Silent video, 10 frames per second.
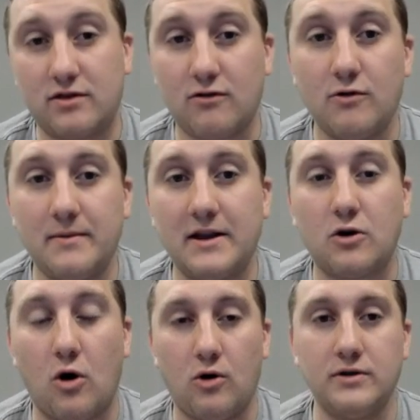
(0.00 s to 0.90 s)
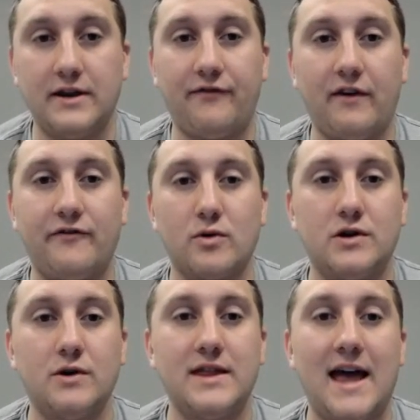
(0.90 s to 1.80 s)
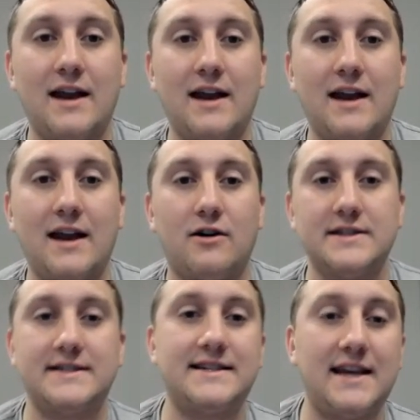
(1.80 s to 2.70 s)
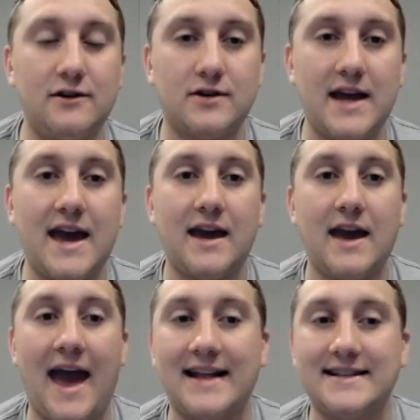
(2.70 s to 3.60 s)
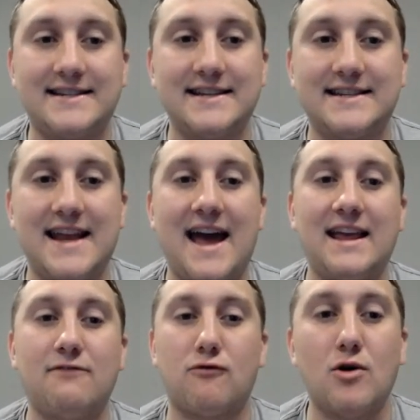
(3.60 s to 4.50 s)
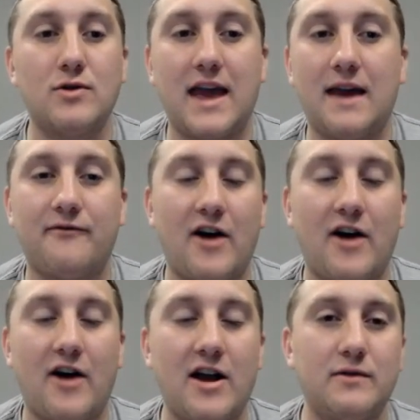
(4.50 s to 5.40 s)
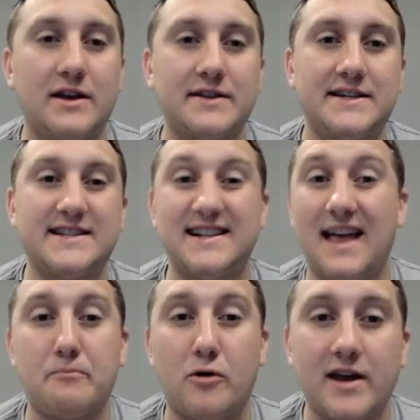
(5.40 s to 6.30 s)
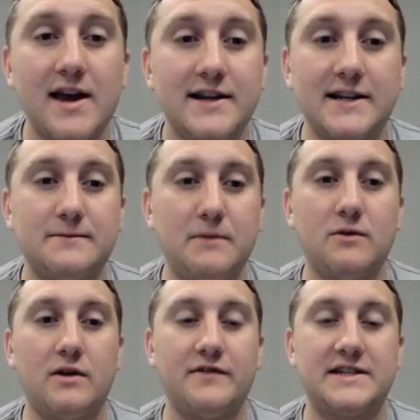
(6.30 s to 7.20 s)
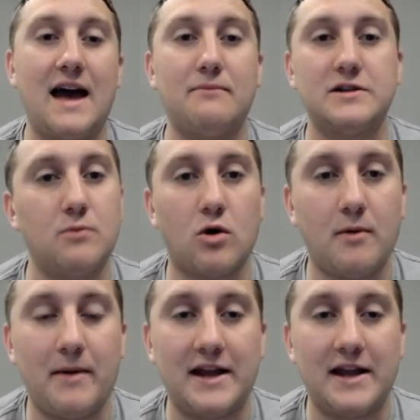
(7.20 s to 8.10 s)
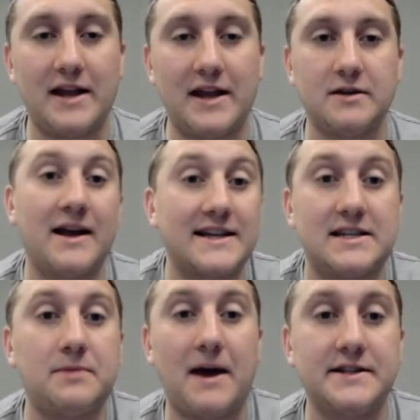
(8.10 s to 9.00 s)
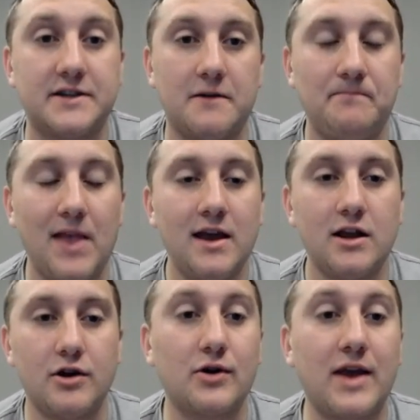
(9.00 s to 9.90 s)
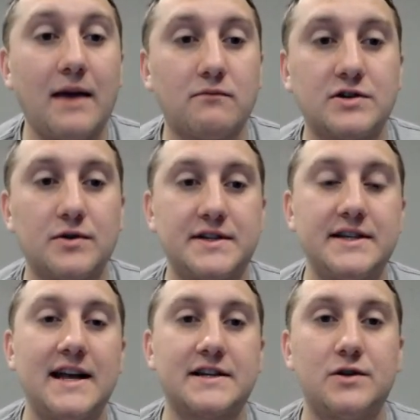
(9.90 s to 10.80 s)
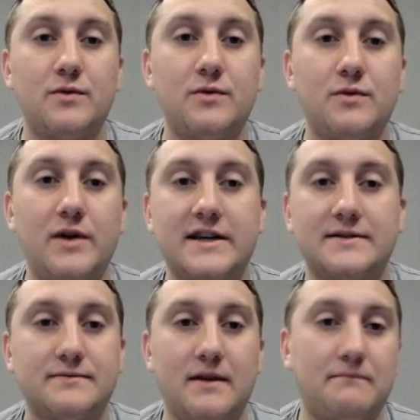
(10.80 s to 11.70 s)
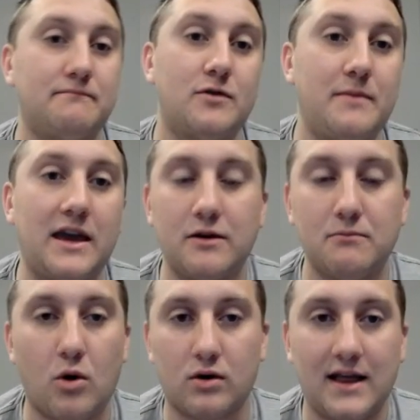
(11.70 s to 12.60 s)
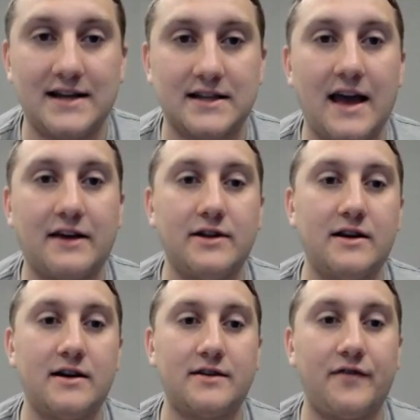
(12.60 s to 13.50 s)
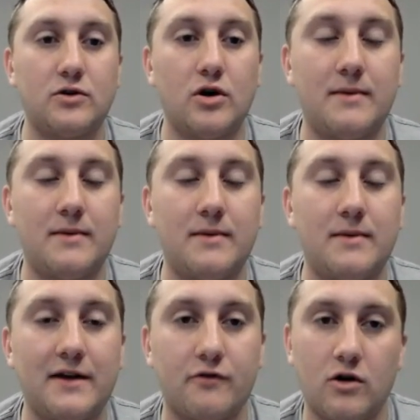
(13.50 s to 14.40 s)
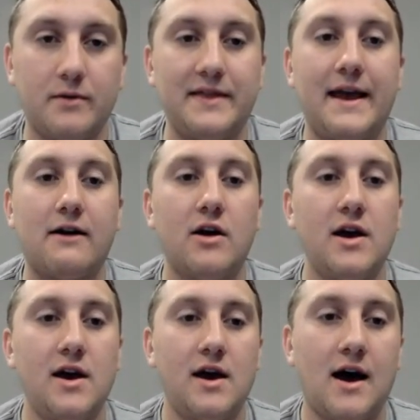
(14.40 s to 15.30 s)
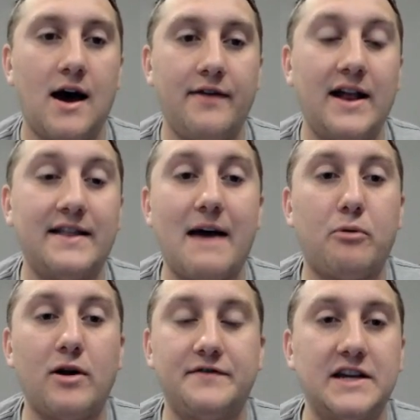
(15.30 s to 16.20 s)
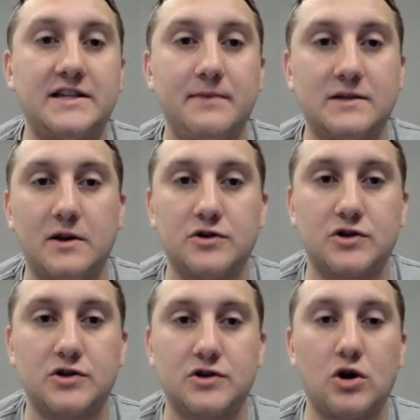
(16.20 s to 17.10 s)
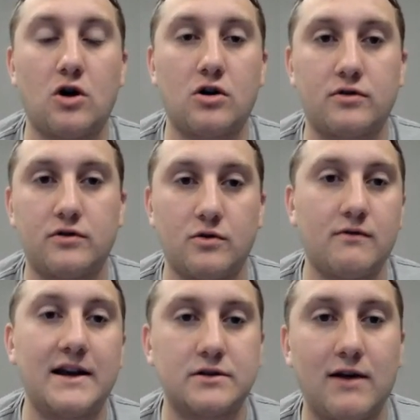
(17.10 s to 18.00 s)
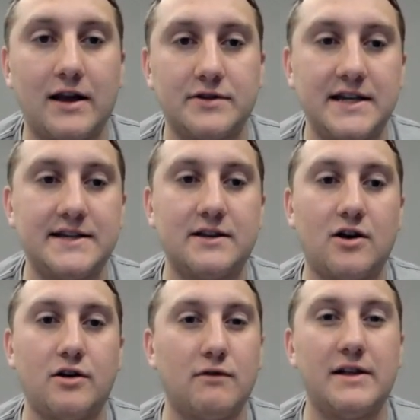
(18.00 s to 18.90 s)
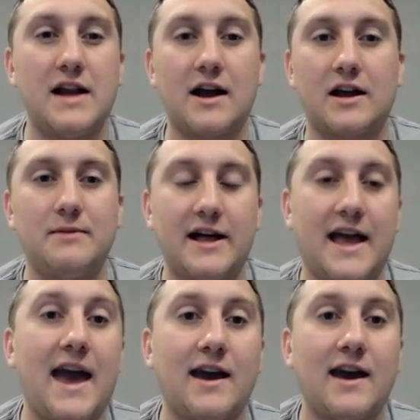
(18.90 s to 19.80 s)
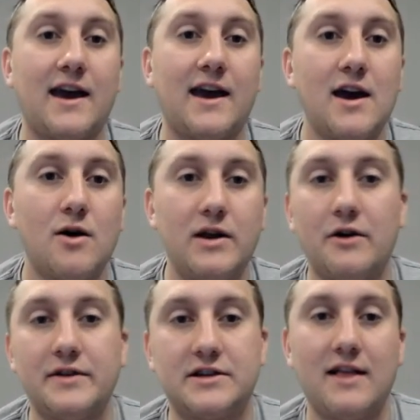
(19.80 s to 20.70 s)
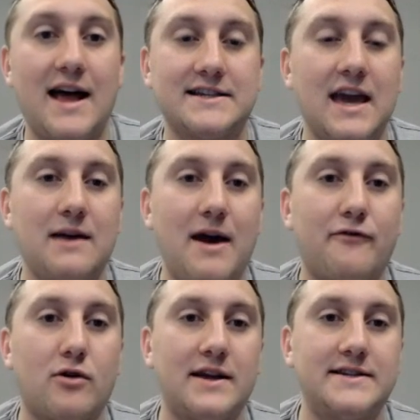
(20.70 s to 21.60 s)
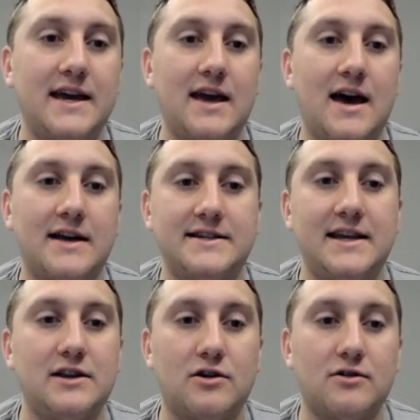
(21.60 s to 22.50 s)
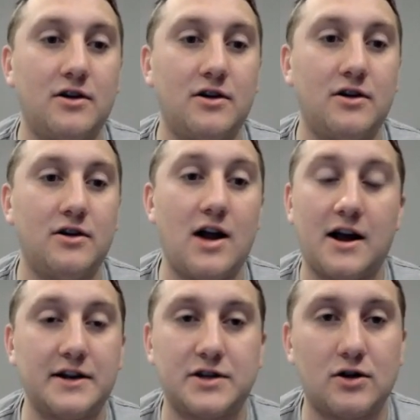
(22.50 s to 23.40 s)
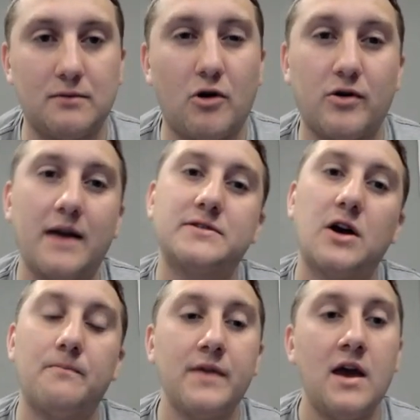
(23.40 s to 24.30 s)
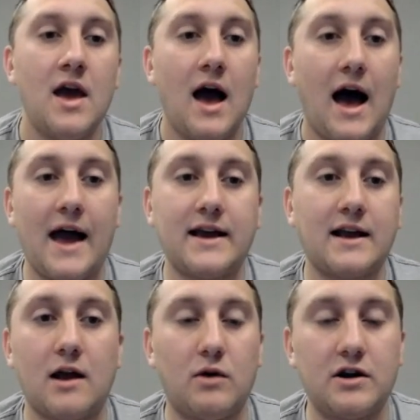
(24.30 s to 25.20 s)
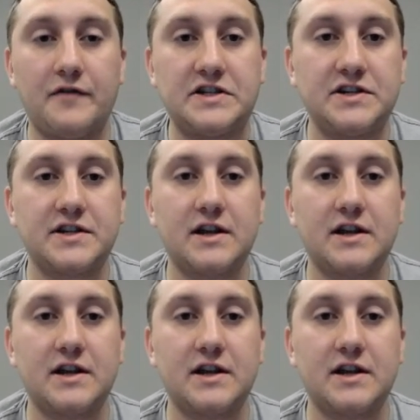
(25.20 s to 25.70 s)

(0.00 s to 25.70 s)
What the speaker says: It's going to be tough to throw him in cold if you were doing that on senior day at Cincinnati, road game, final week of the season. And at that point, Jason Bean would have established more momentum. I guess it depends on, your game results these next 2 weeks that would make you more or less likely to feel good about throwing him in there. And then at that point, if Jason Bean's been your starter through the rest of the regular season, are you really not going to be like, hey, we know this is your last game ever as a senior. You're not going to start the bowl game. So I kind of wonder if